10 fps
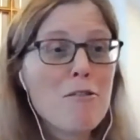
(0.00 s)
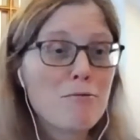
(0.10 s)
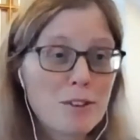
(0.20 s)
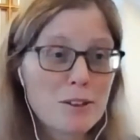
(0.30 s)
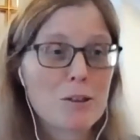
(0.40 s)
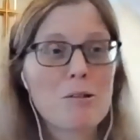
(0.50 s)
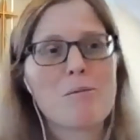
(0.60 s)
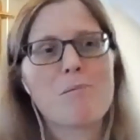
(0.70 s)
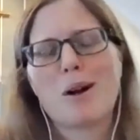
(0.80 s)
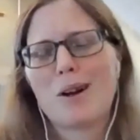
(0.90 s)

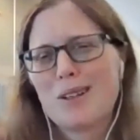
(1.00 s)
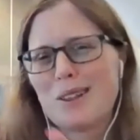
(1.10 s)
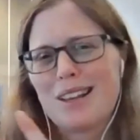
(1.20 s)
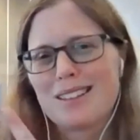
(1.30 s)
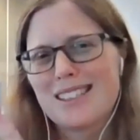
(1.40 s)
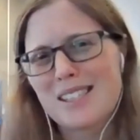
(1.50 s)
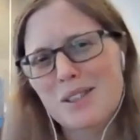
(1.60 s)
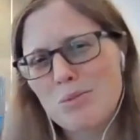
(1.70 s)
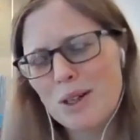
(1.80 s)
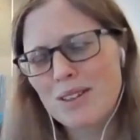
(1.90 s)
physical birth and
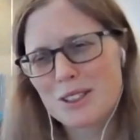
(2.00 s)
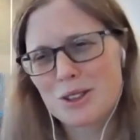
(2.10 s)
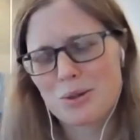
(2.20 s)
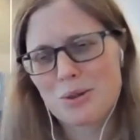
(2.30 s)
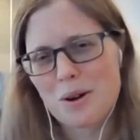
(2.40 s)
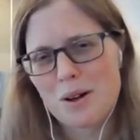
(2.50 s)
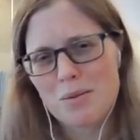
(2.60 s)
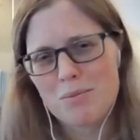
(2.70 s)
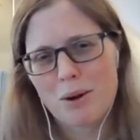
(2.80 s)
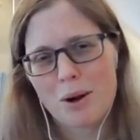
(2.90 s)

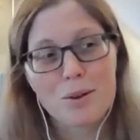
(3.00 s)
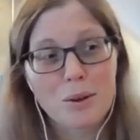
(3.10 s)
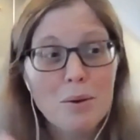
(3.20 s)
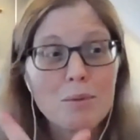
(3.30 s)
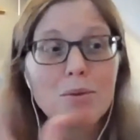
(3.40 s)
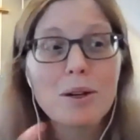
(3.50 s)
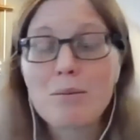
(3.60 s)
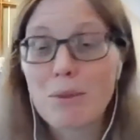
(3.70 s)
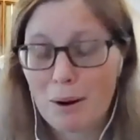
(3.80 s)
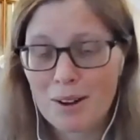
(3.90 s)
spiritual birth or
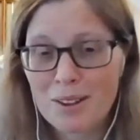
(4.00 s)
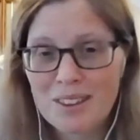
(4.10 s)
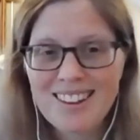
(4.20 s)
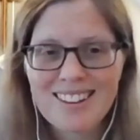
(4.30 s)
rebirth.